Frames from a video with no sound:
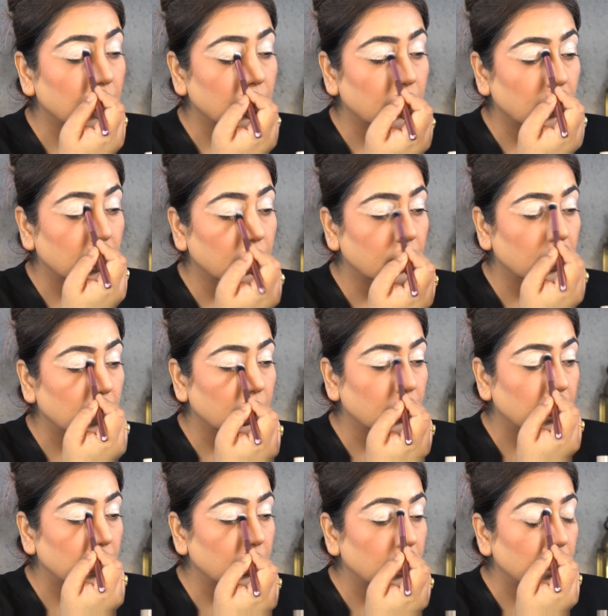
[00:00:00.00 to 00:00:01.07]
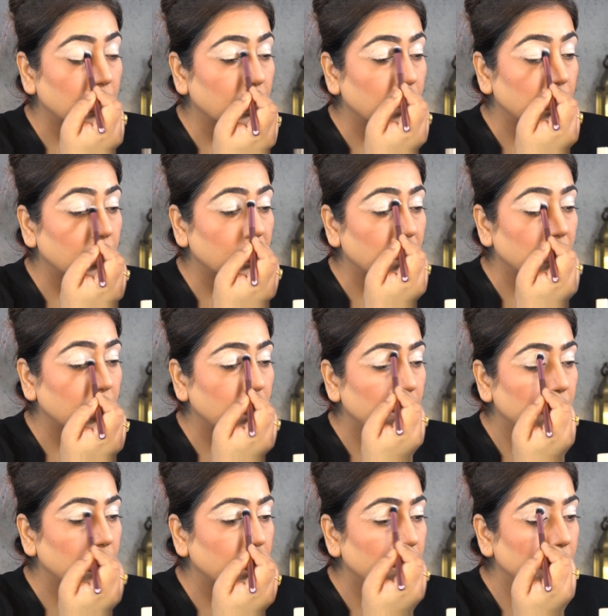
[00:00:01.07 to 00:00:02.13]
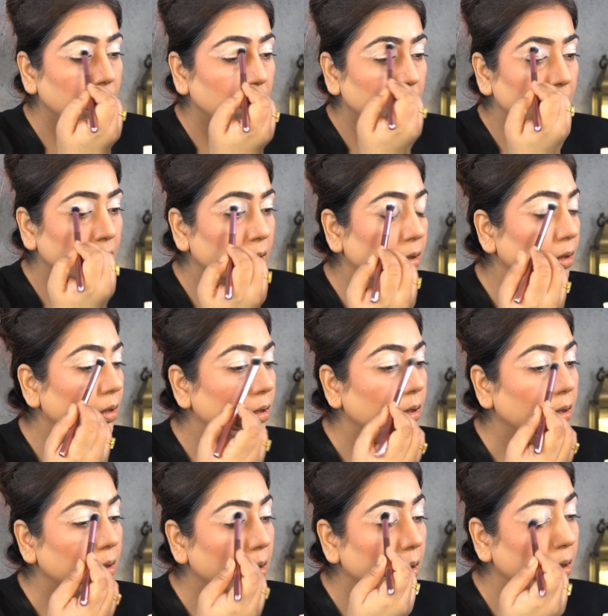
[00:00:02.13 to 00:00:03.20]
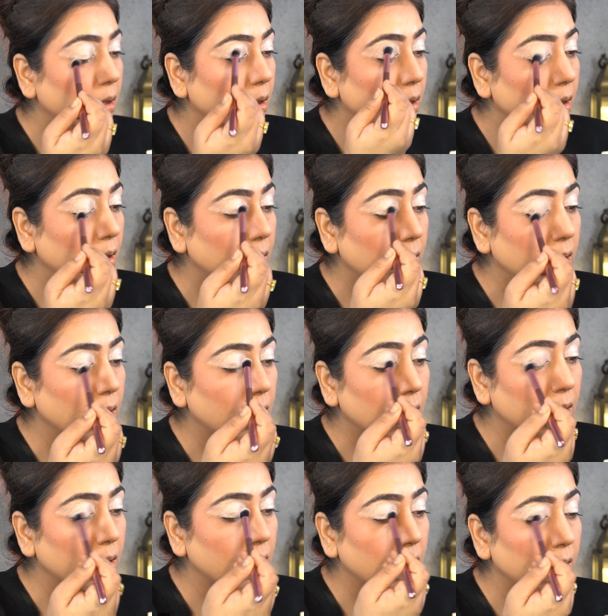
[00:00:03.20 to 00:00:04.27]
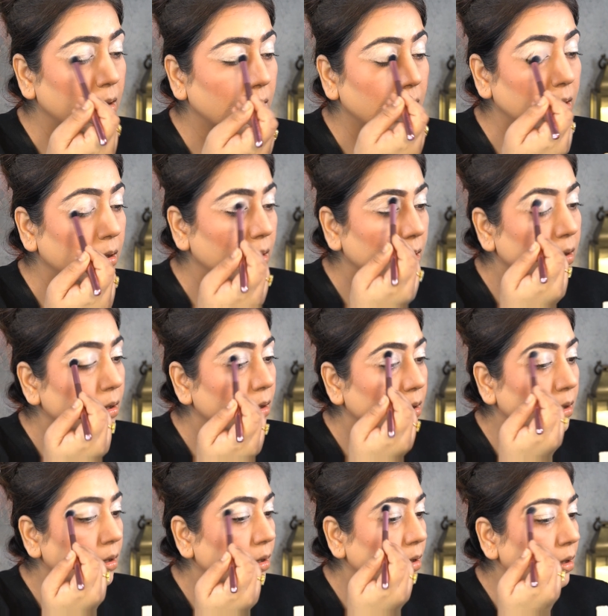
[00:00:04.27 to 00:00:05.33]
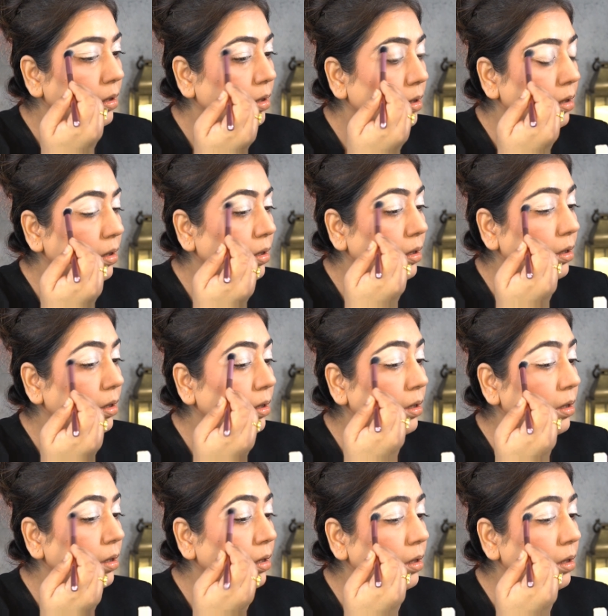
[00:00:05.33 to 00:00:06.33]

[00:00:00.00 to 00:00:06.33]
This is concealer brush. I'm going to blend it out even so gently without moving the product a lot,